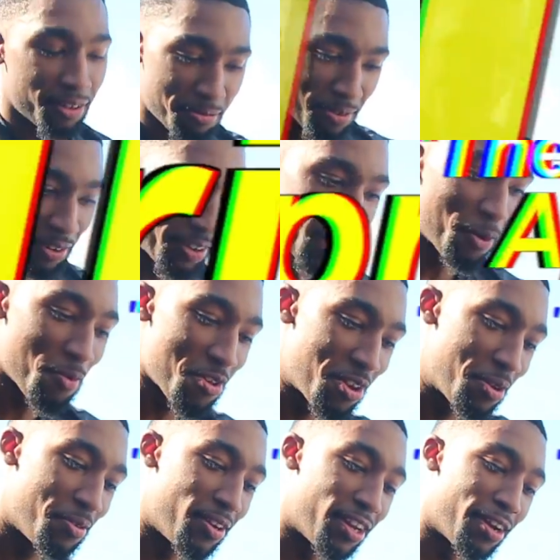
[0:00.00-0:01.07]
Man, when I went
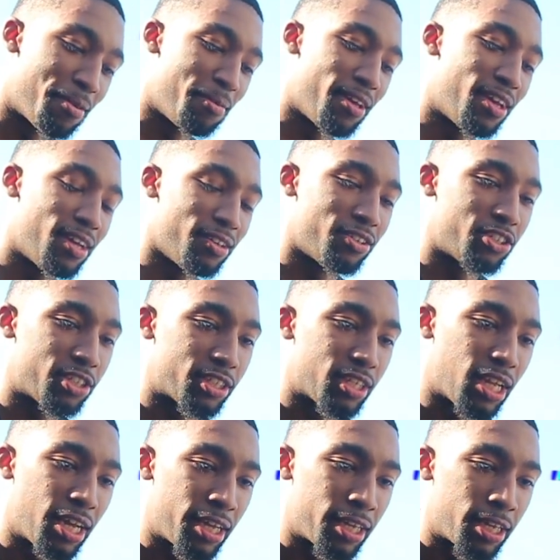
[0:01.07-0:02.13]
up there, man, it was just
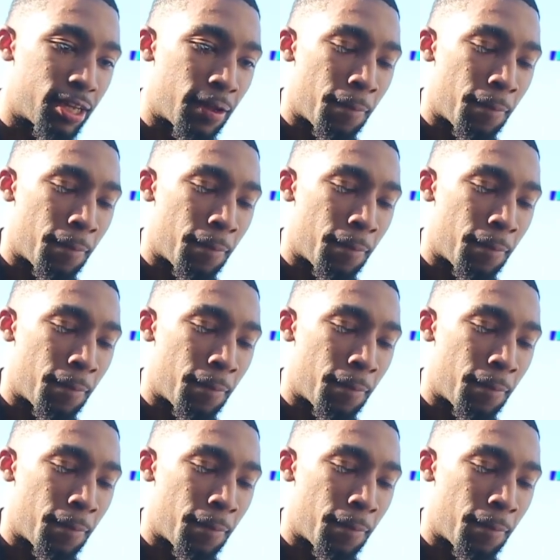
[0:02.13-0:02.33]
like